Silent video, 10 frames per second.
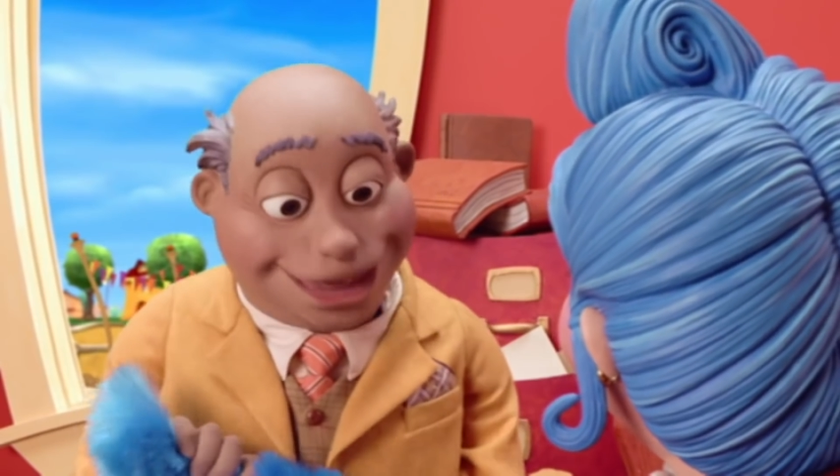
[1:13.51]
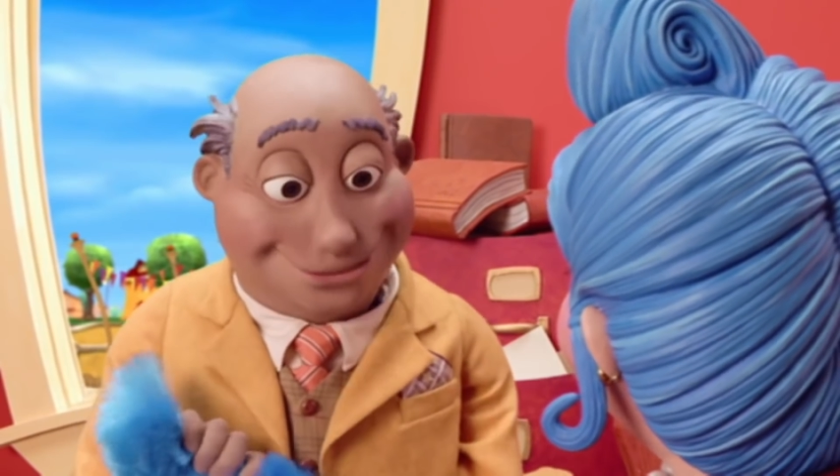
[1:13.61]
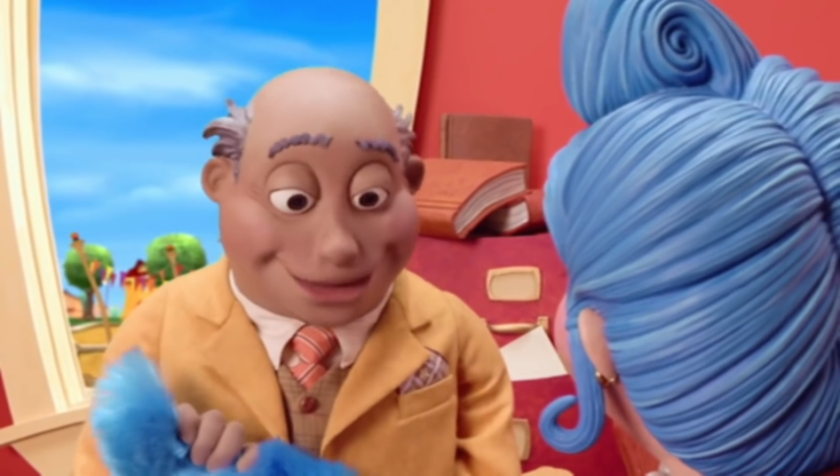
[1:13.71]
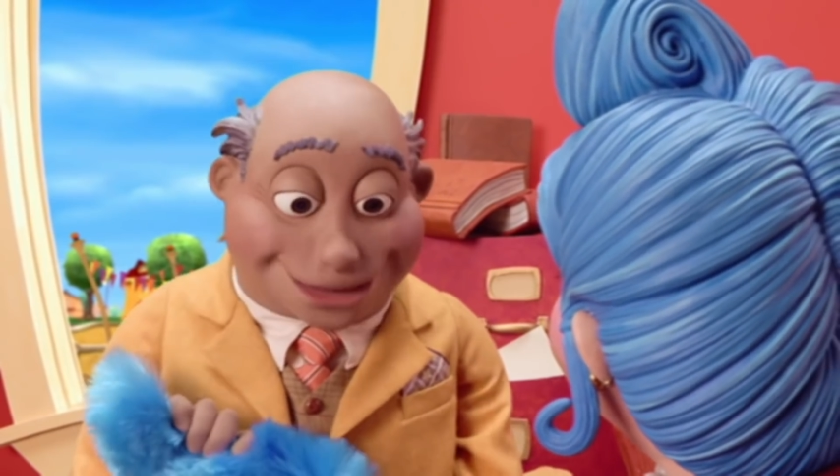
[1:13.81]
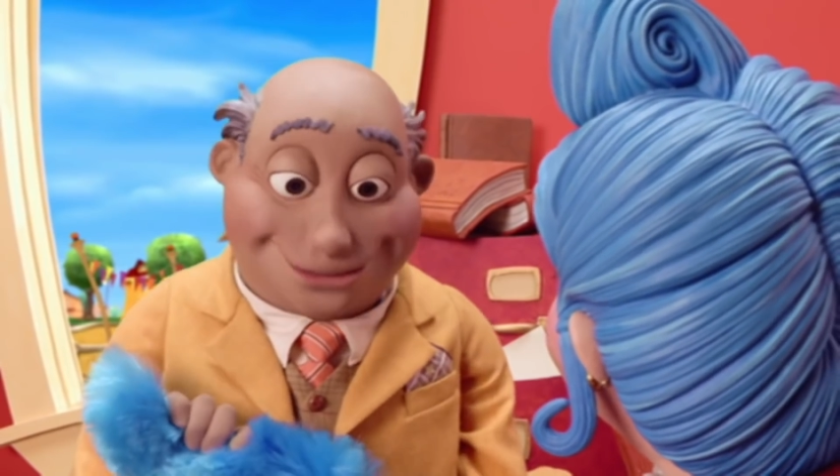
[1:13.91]

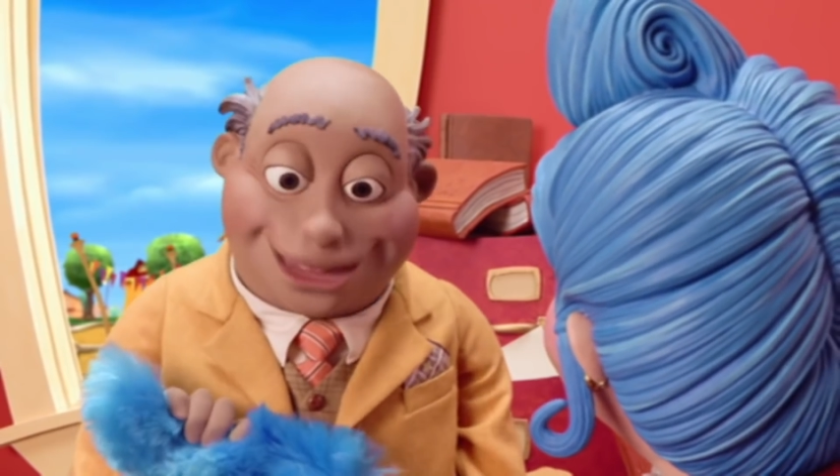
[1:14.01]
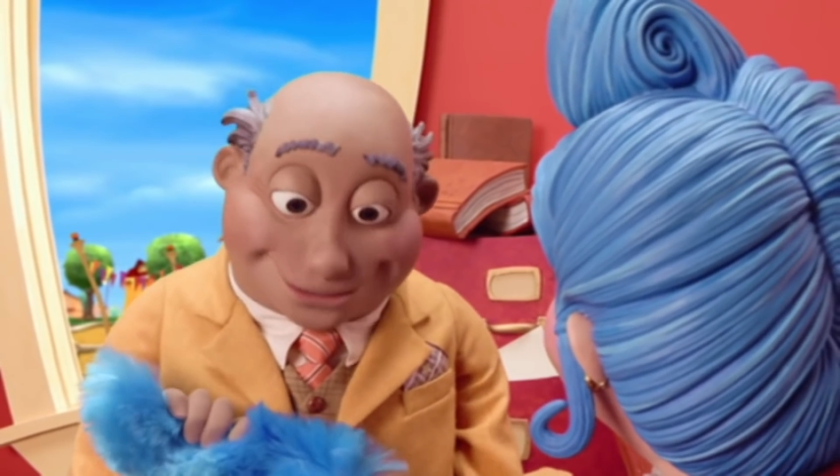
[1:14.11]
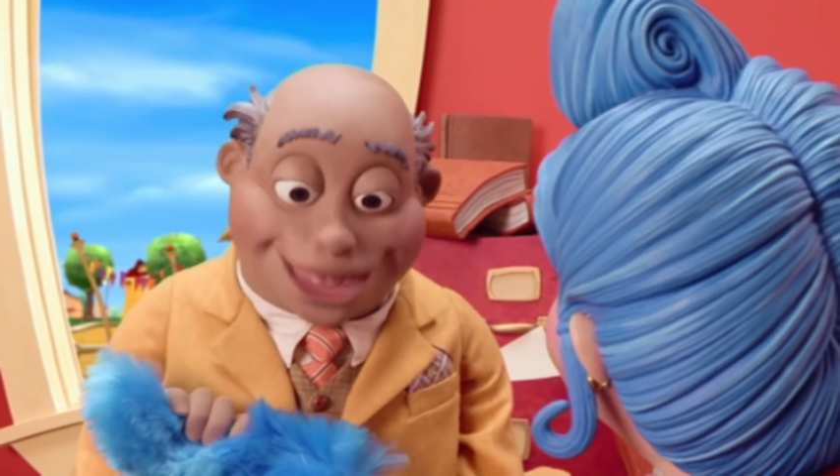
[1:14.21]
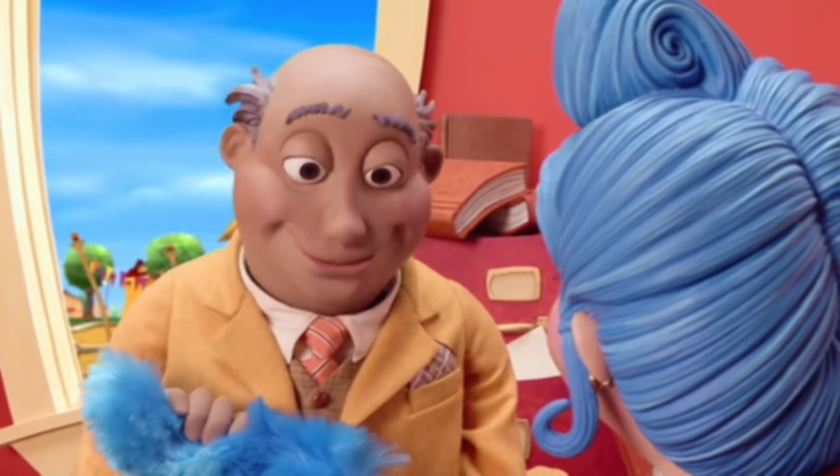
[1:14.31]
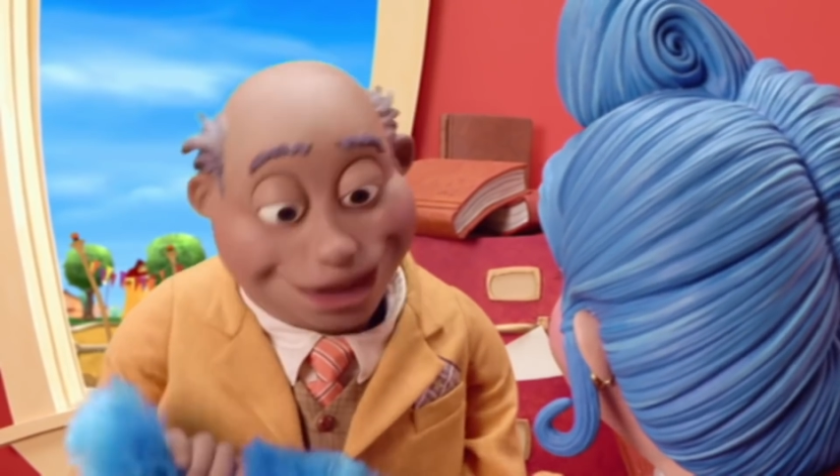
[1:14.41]
They just stay
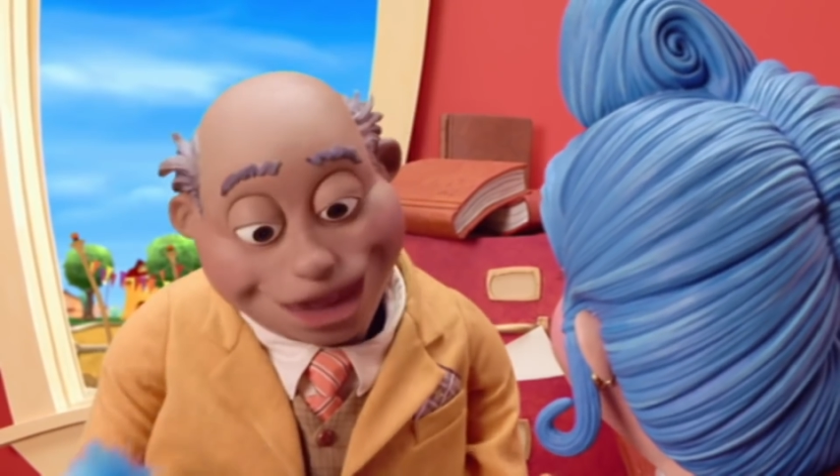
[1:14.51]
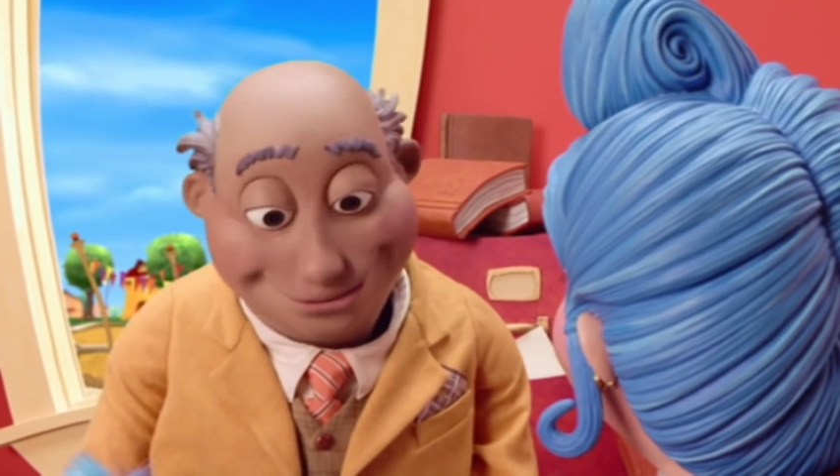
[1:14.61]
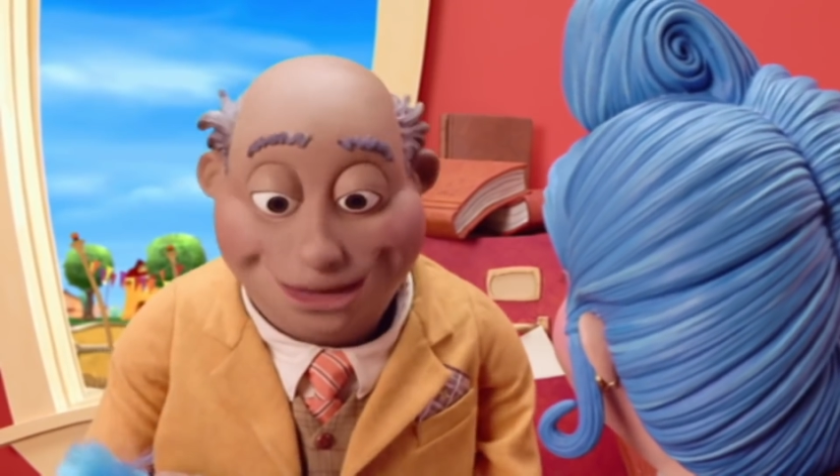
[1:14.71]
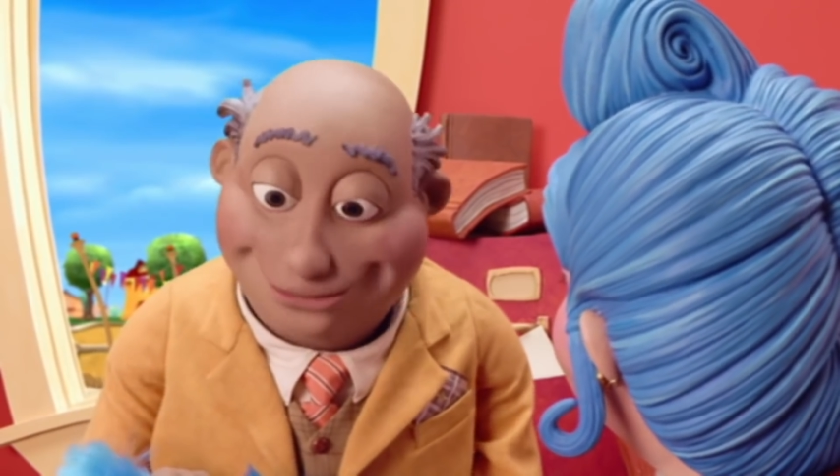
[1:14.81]
inside all